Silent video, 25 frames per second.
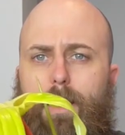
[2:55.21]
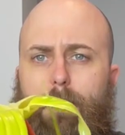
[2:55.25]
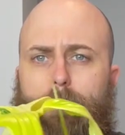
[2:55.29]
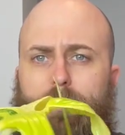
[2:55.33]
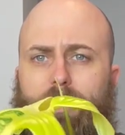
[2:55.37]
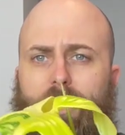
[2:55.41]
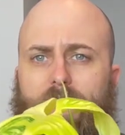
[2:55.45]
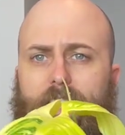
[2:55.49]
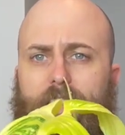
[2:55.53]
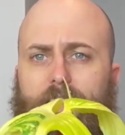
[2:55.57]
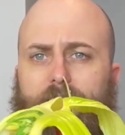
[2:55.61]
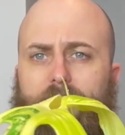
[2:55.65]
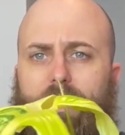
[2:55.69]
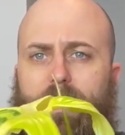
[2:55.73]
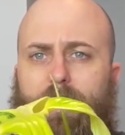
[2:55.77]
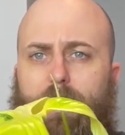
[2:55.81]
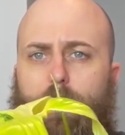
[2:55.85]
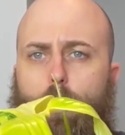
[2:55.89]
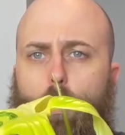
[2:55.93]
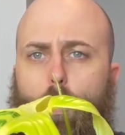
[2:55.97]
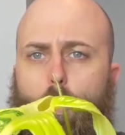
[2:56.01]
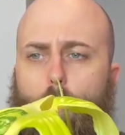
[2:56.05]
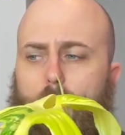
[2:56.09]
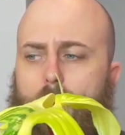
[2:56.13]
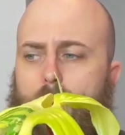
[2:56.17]
uptake
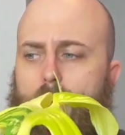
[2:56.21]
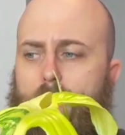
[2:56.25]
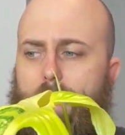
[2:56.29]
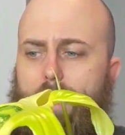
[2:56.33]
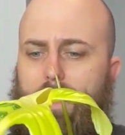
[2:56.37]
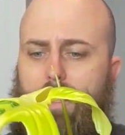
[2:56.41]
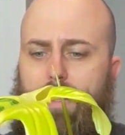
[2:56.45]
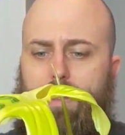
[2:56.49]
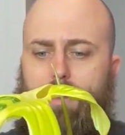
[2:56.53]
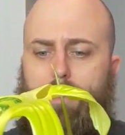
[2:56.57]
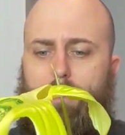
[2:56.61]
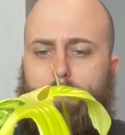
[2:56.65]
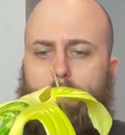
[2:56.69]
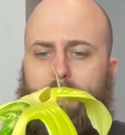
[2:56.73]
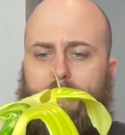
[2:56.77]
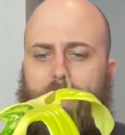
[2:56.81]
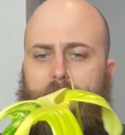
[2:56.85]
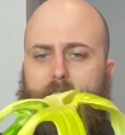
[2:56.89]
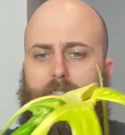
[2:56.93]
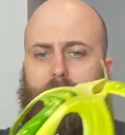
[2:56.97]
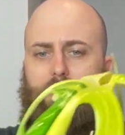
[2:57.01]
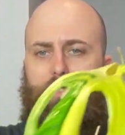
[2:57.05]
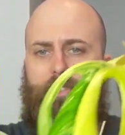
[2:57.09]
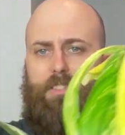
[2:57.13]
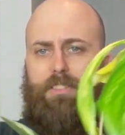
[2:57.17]
thing where the
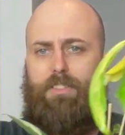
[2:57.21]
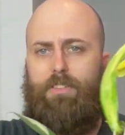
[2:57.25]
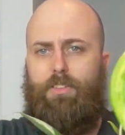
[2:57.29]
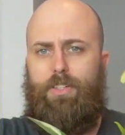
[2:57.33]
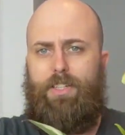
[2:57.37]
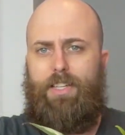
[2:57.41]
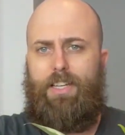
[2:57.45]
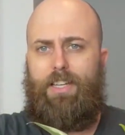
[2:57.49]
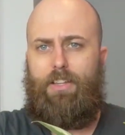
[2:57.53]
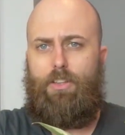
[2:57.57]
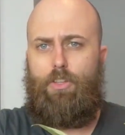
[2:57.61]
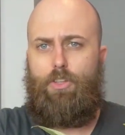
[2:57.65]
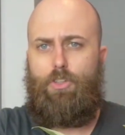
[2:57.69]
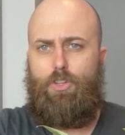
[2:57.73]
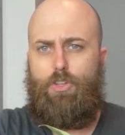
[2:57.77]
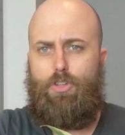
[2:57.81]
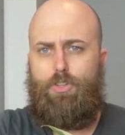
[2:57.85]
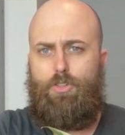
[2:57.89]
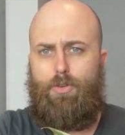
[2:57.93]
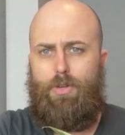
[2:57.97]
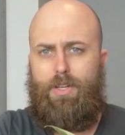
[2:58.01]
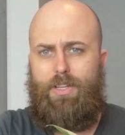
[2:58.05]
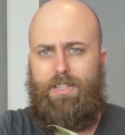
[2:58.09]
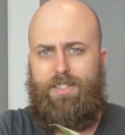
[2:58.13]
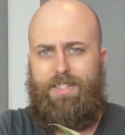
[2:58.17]
plant's obviously not getting the
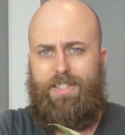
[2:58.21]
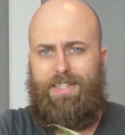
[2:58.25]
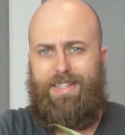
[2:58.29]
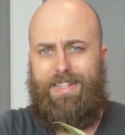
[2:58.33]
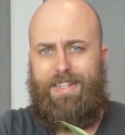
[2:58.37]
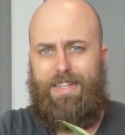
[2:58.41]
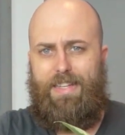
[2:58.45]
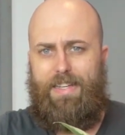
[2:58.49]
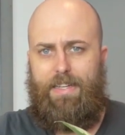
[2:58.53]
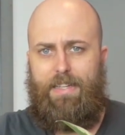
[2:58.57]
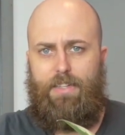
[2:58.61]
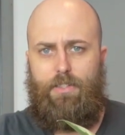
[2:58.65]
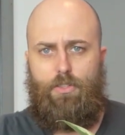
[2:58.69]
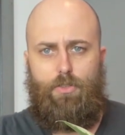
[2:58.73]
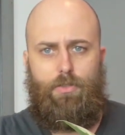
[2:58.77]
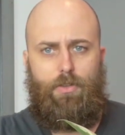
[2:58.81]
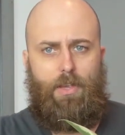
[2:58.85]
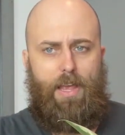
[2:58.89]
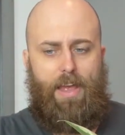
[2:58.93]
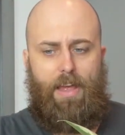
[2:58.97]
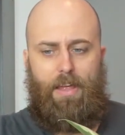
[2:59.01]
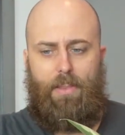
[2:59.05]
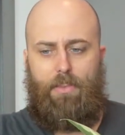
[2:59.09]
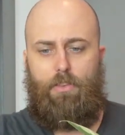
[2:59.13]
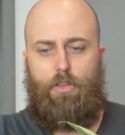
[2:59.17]
nutrients it needs,
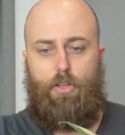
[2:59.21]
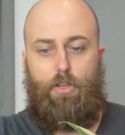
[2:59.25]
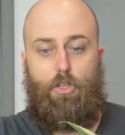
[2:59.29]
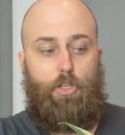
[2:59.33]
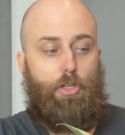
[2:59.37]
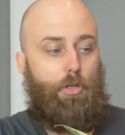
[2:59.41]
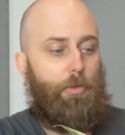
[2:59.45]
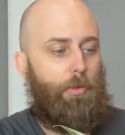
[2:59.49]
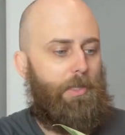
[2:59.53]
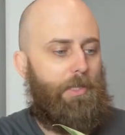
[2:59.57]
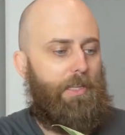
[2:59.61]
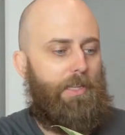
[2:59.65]
and the newer